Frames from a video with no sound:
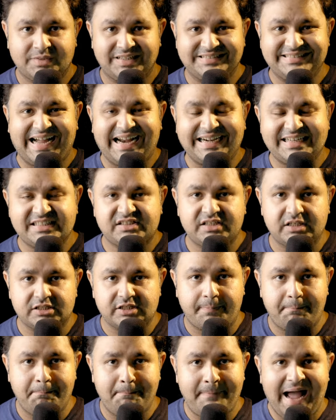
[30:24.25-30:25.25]
That is
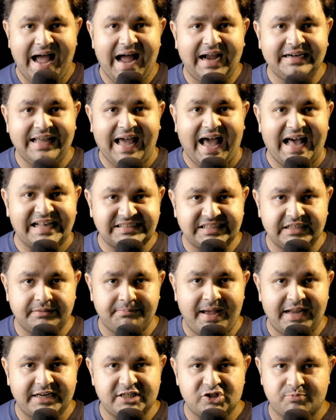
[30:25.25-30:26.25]
just bad asset
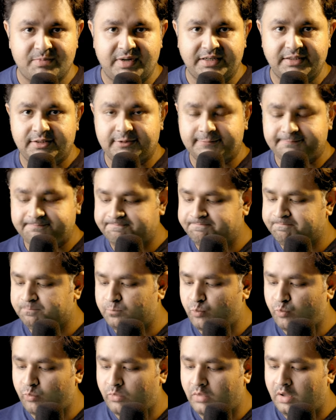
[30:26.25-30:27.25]
management.
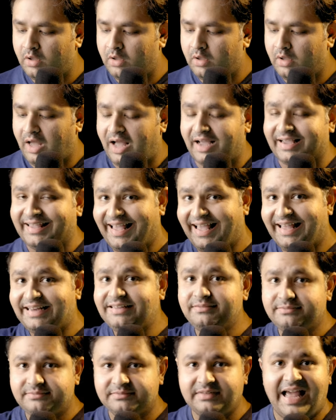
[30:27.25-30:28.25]

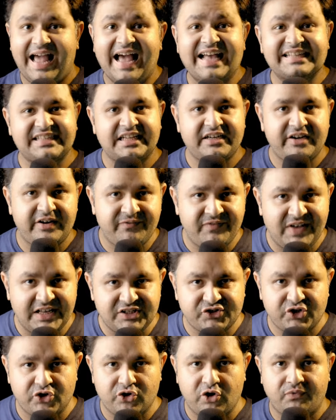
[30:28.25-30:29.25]
Again, as an
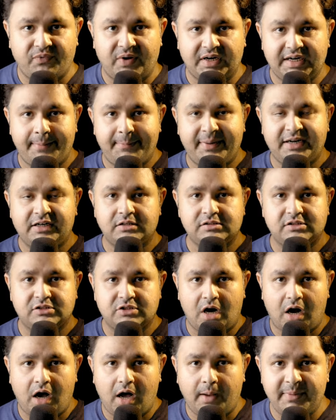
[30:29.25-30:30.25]
investor, your fundamental
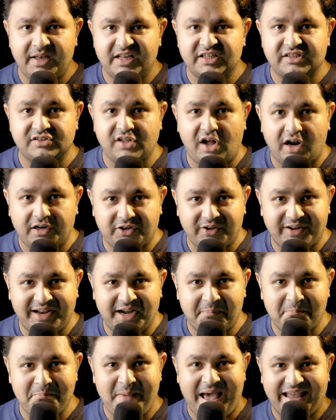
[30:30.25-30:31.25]
job is not to
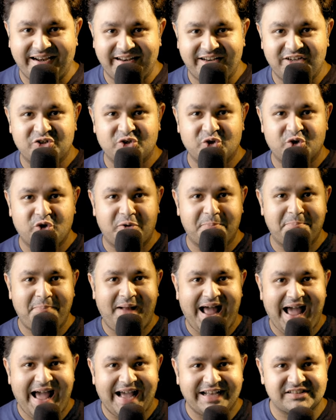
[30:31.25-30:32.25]
get married to your
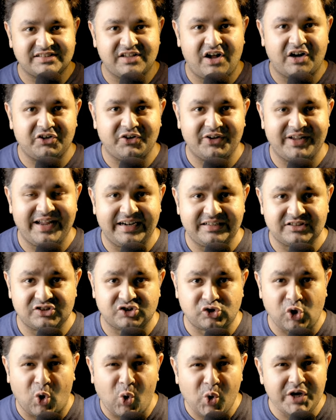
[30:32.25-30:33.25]
bags, not to get
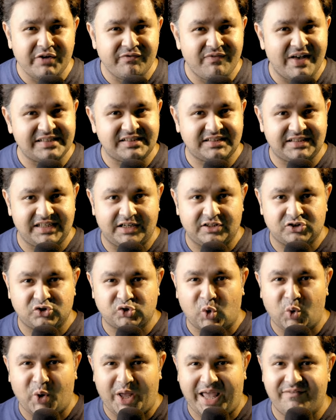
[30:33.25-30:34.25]
so invested,
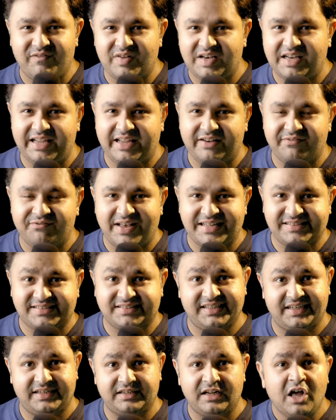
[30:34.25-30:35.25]
so heavily
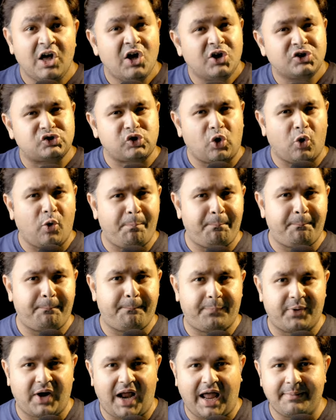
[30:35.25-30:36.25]
invested, so
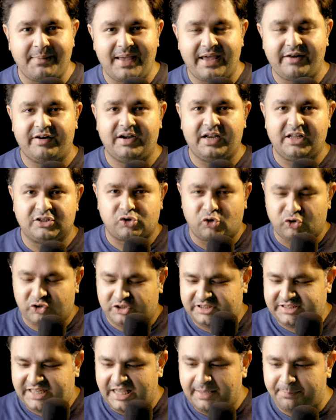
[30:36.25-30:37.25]
primarily,
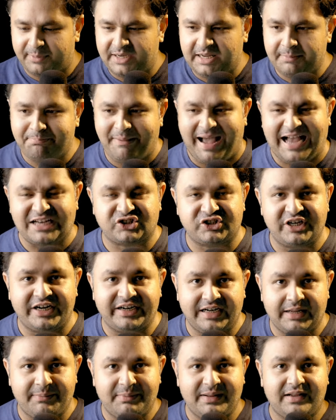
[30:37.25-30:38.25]
so deeply,
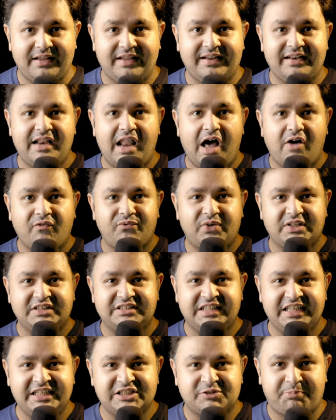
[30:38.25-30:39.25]
passionately in love
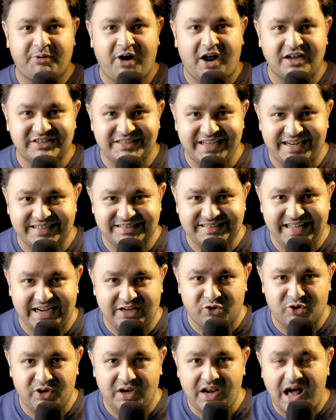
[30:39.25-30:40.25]
with these projects that
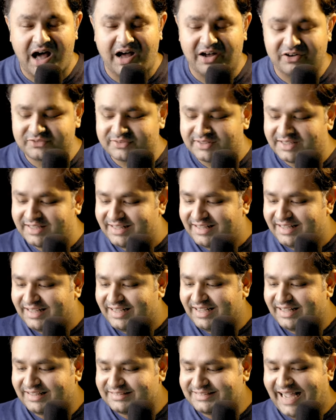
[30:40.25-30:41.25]
you love
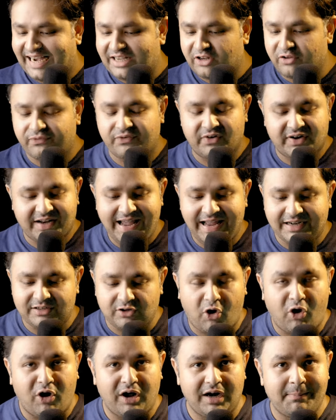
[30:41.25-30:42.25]
that you forget
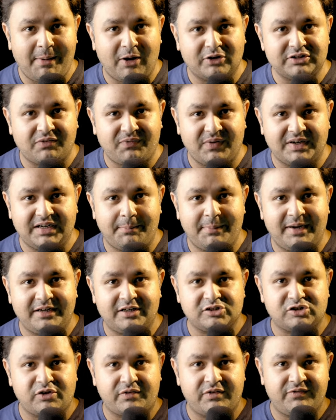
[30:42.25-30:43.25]
all about the
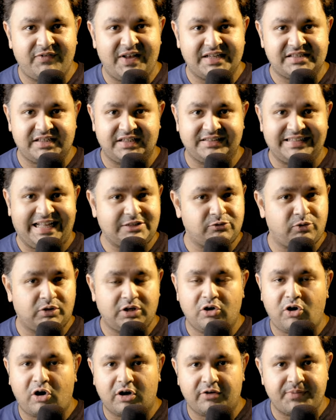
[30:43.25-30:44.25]
fundamentals of investing. That's what
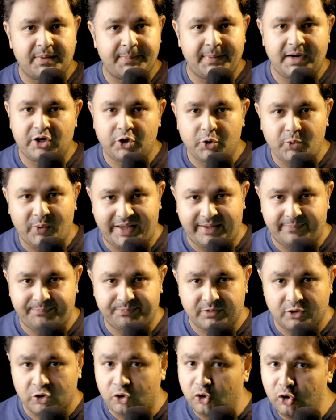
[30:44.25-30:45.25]
a lot of people are
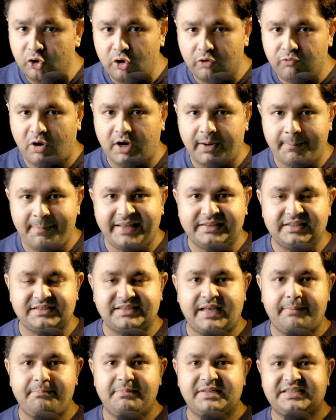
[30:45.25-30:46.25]
doing. You don't want to make the
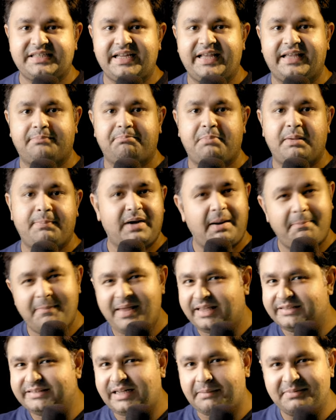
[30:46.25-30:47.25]
same mistake. People are
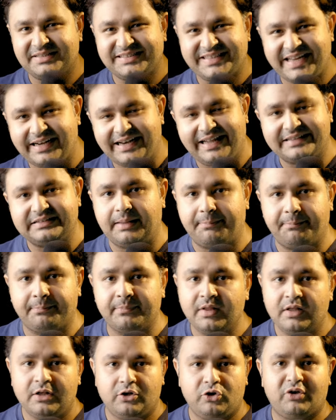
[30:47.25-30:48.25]
making that mistake, let them.
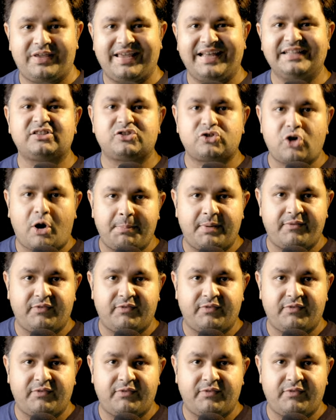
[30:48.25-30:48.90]
You can't stop